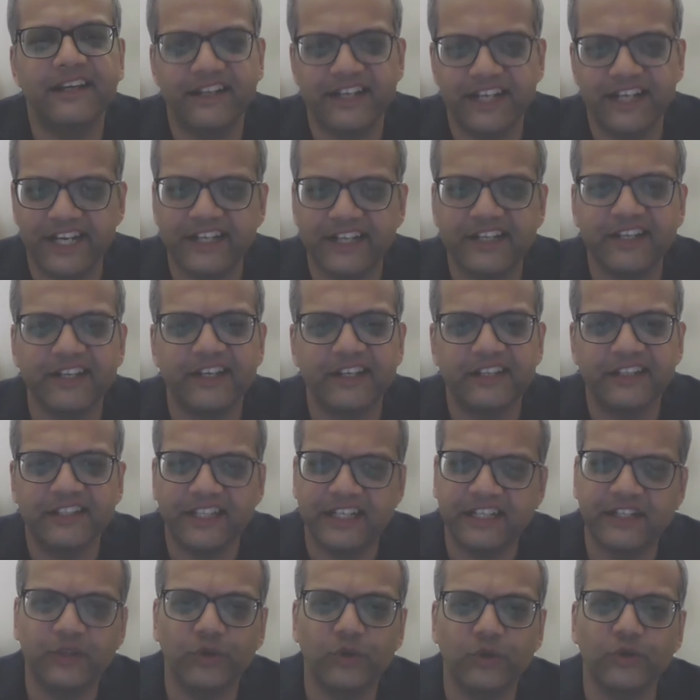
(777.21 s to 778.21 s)
data
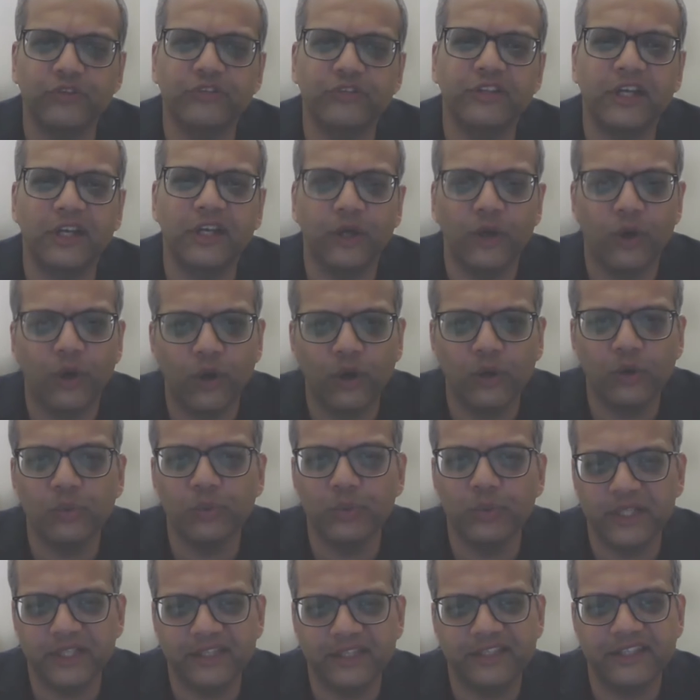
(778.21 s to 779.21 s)
that goes along
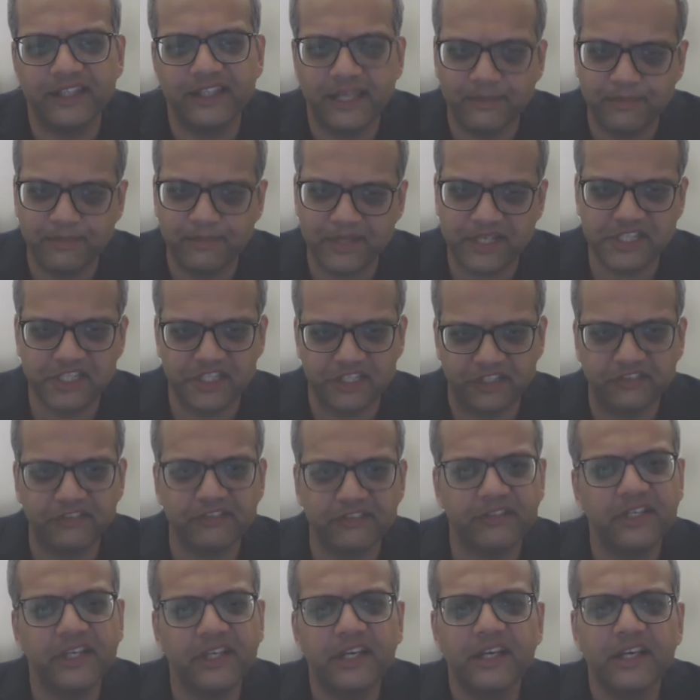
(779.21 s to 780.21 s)
with
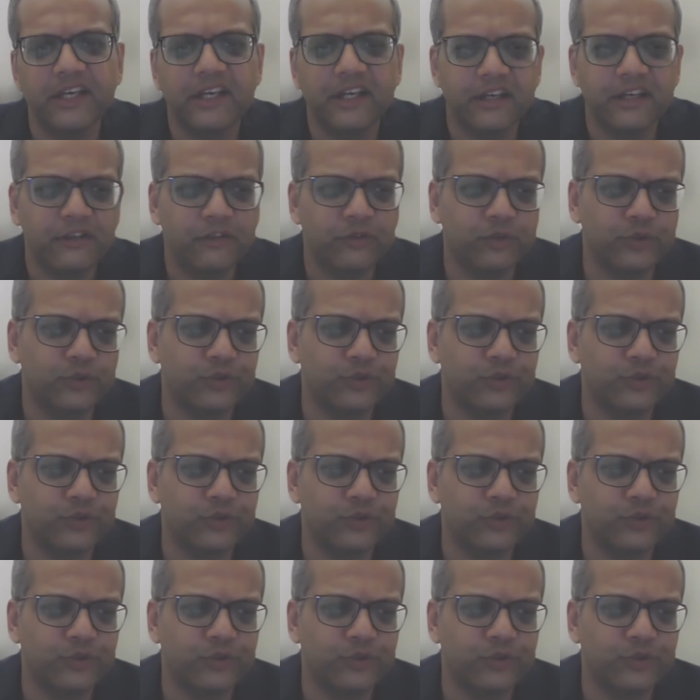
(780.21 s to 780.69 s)
images. So